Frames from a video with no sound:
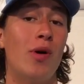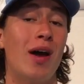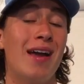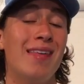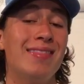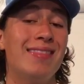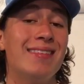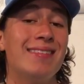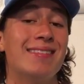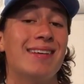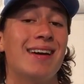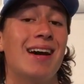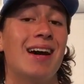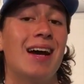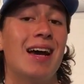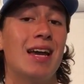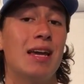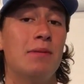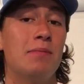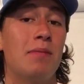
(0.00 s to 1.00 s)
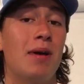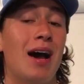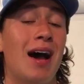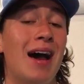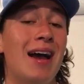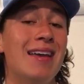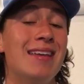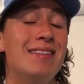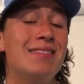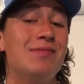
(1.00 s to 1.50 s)
at the time,
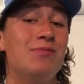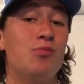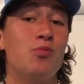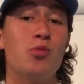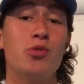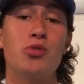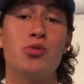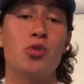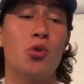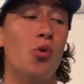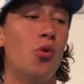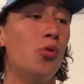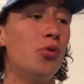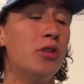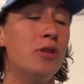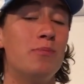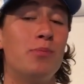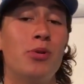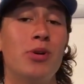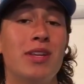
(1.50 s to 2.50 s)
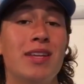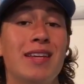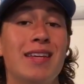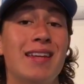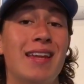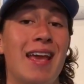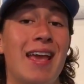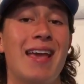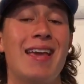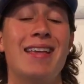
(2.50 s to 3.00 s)
I was only putting
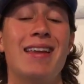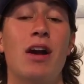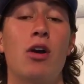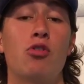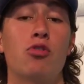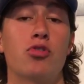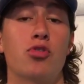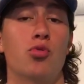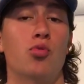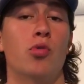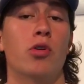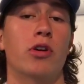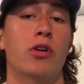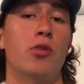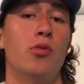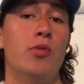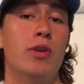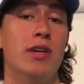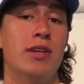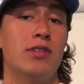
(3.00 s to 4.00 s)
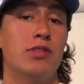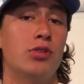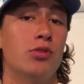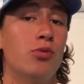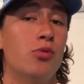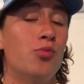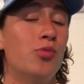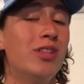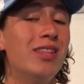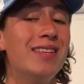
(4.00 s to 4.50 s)
in 8 hours of work a week,
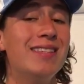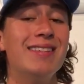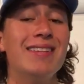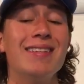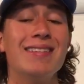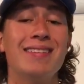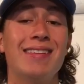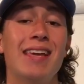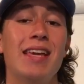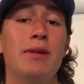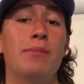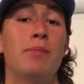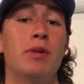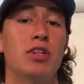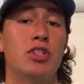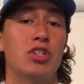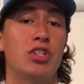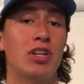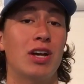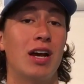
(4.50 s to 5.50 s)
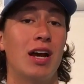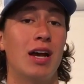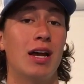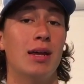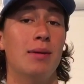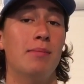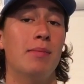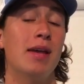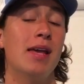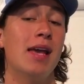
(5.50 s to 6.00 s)
so it really didn't take much
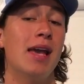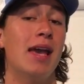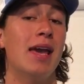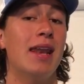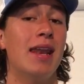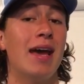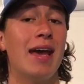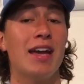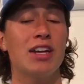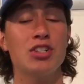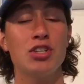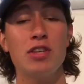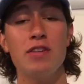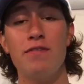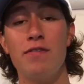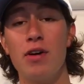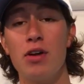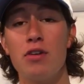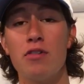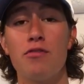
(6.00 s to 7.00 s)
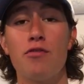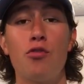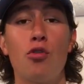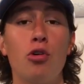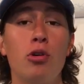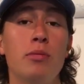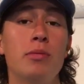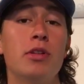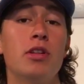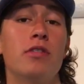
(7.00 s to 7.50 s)
time. And I actually found a
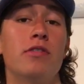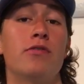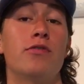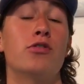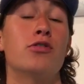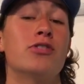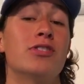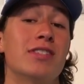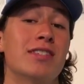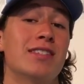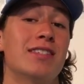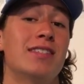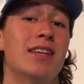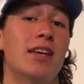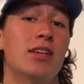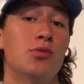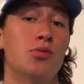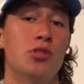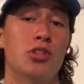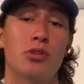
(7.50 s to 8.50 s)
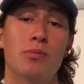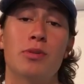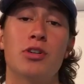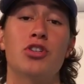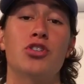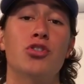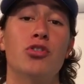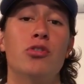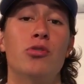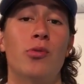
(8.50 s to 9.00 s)
formula for success, which I'm going
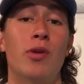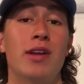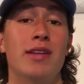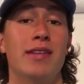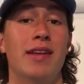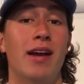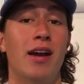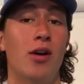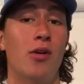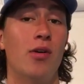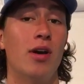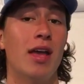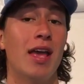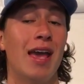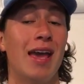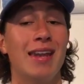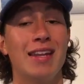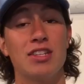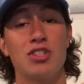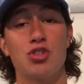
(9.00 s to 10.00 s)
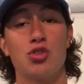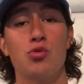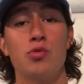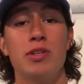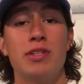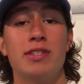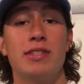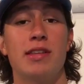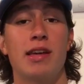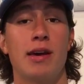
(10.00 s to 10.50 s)
to show you right now, and it's
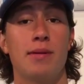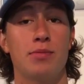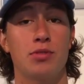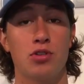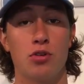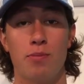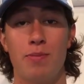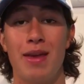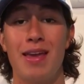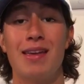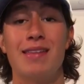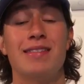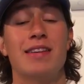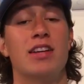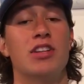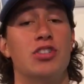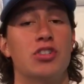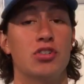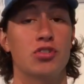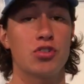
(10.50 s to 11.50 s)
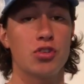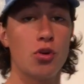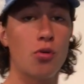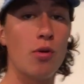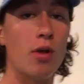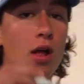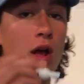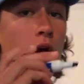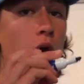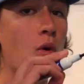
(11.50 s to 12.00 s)
3 steps, so pay attention.
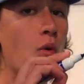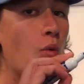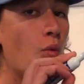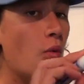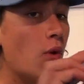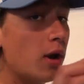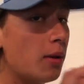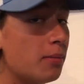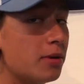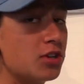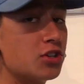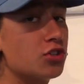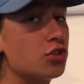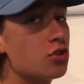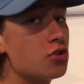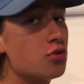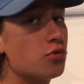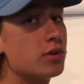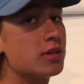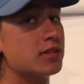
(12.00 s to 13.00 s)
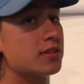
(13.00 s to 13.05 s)
So what I'm going to show you